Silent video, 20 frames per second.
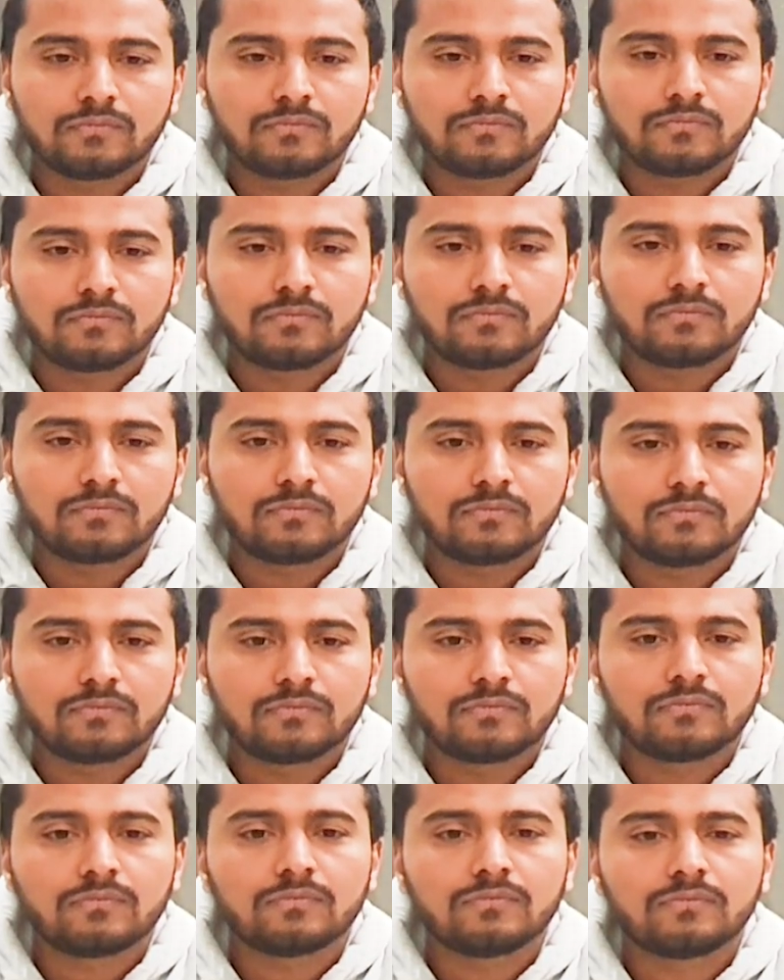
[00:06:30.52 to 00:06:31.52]

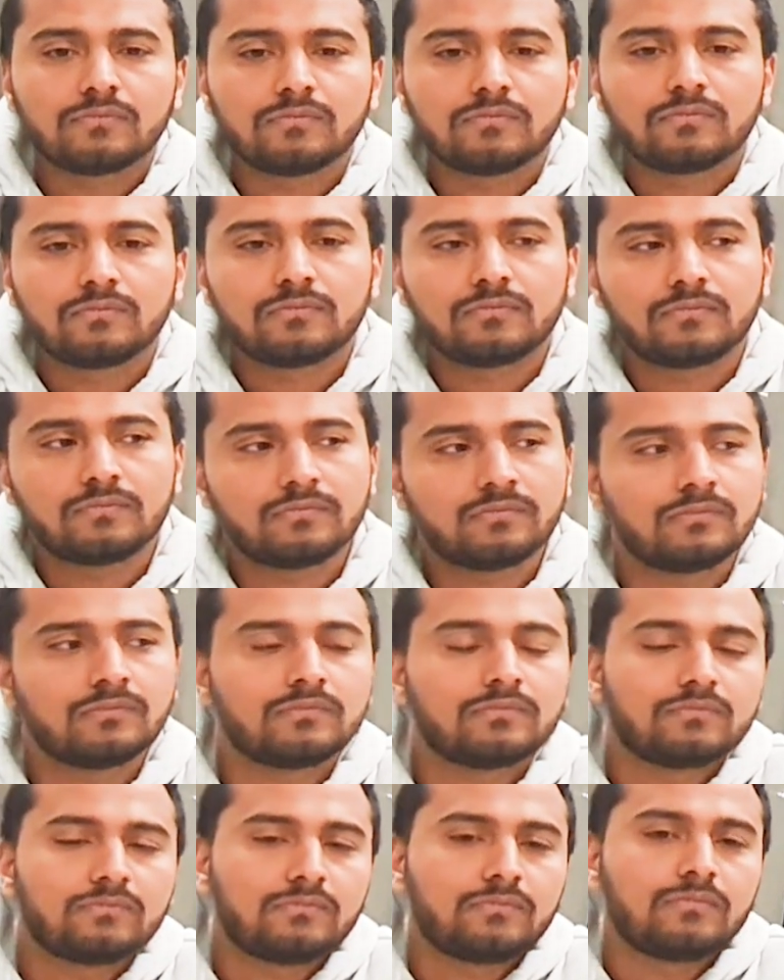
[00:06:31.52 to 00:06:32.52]

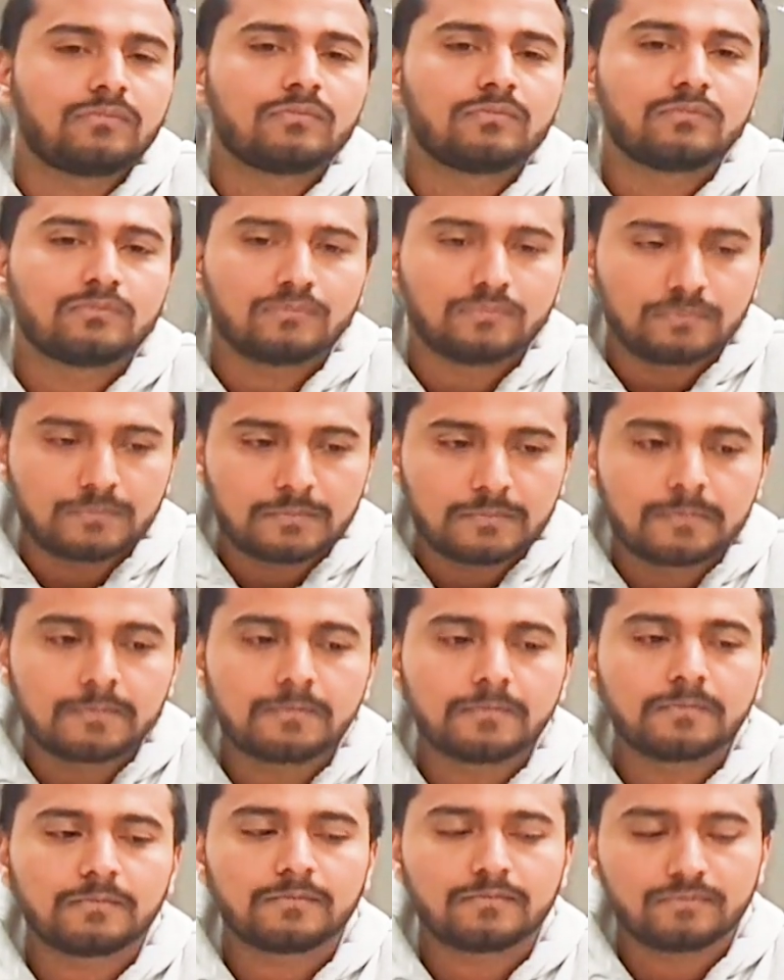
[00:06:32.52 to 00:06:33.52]

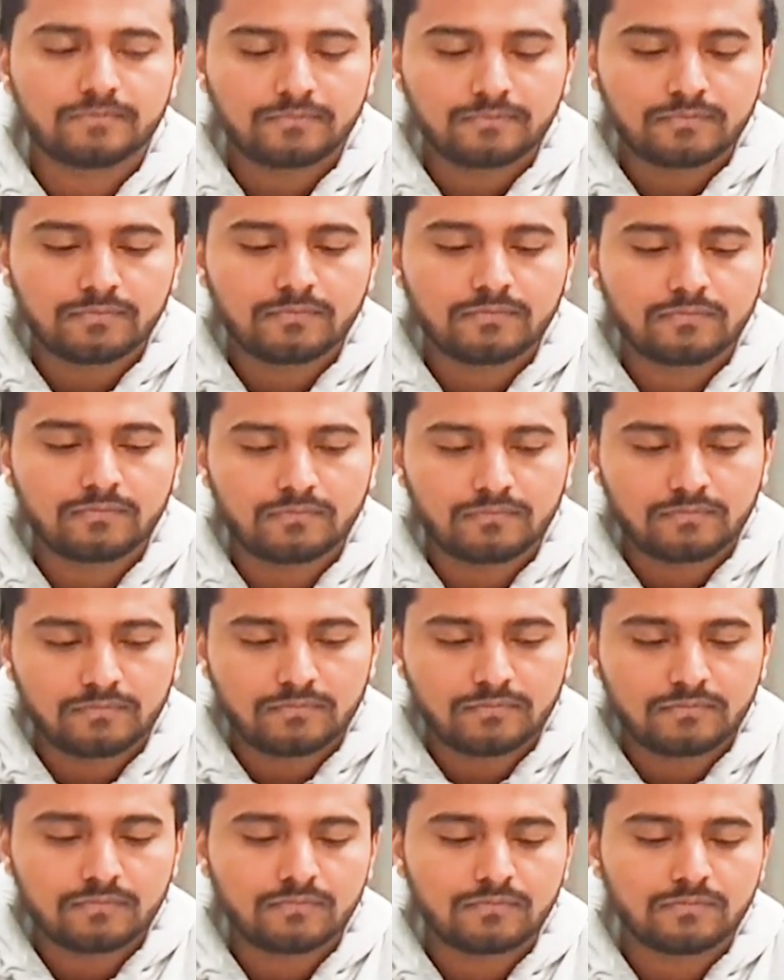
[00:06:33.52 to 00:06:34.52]

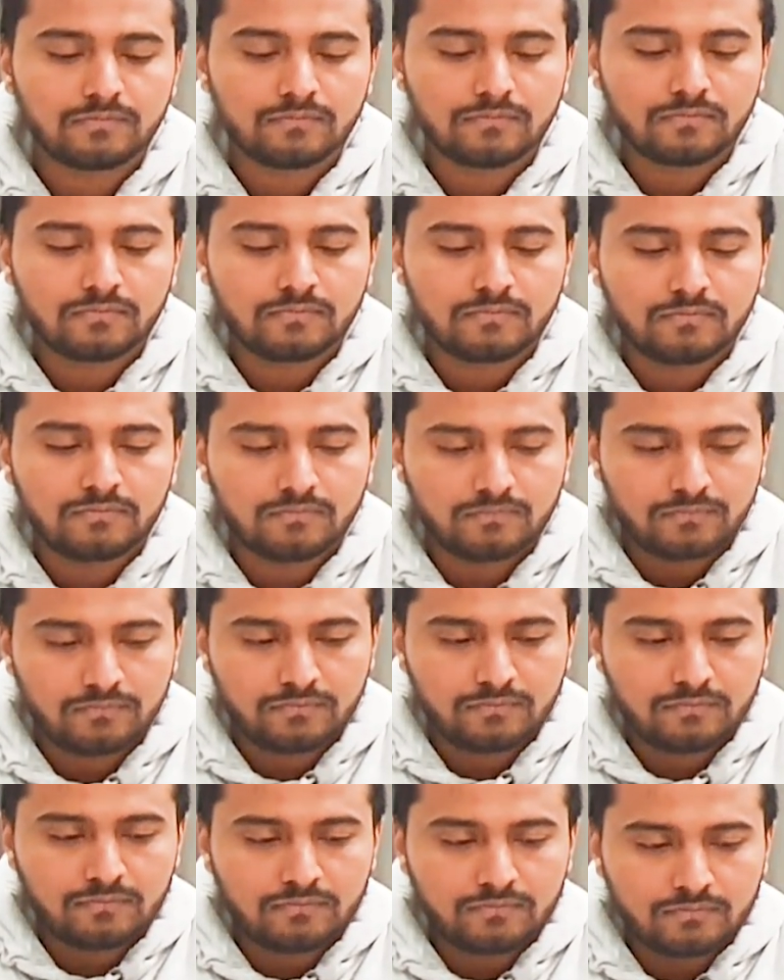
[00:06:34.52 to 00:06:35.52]

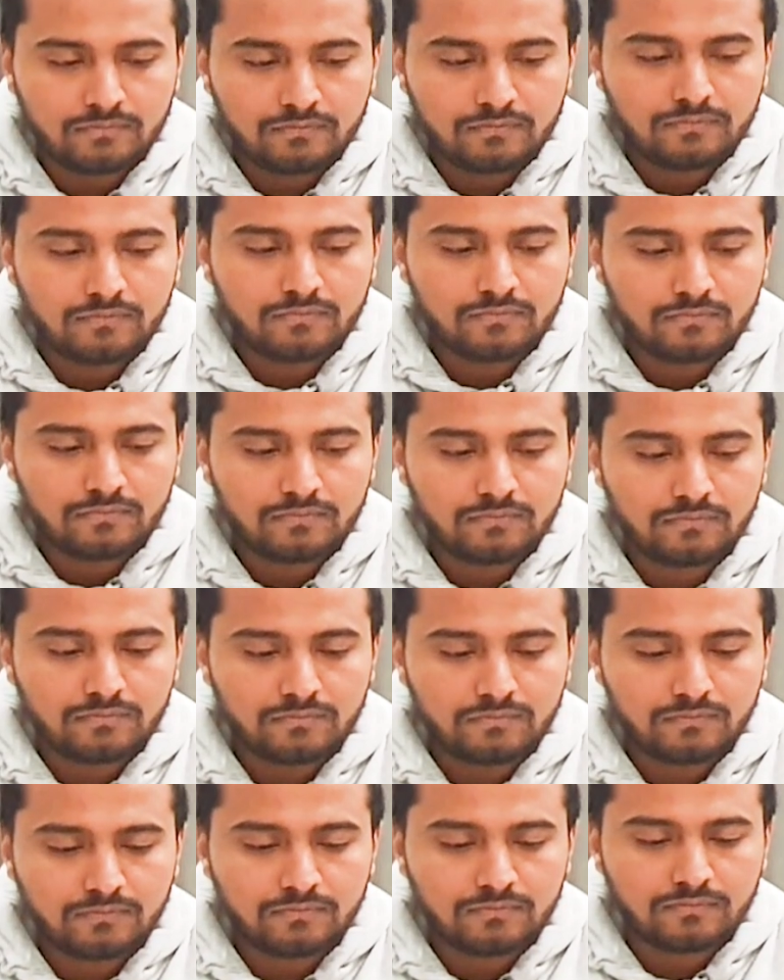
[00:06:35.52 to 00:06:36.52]

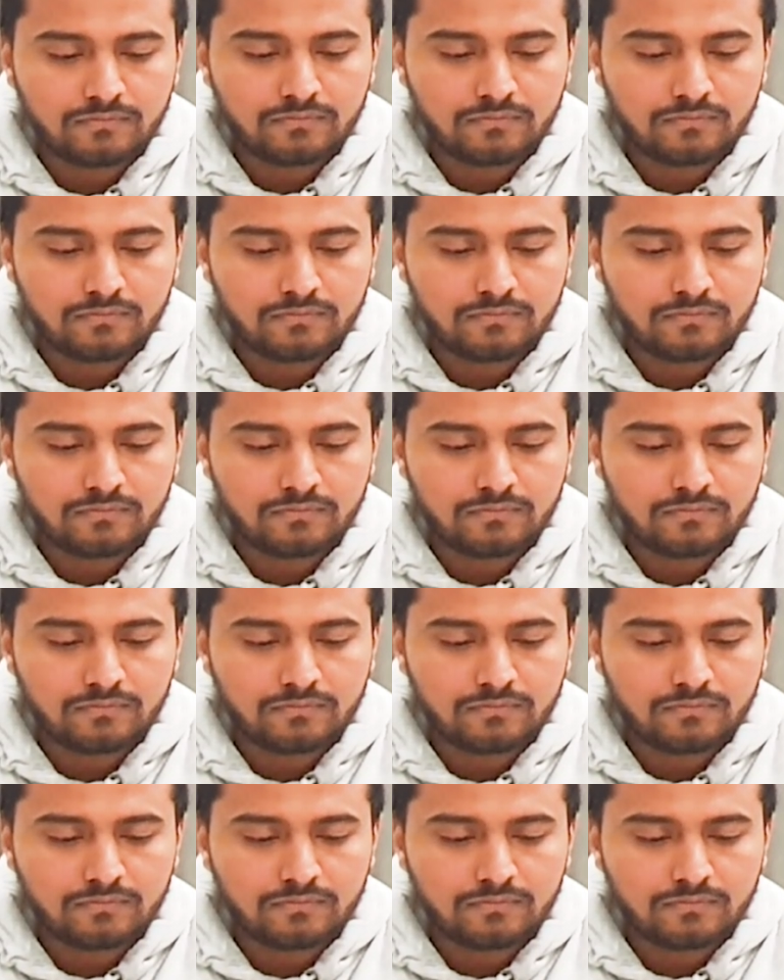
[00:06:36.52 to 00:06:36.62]
(not speaking)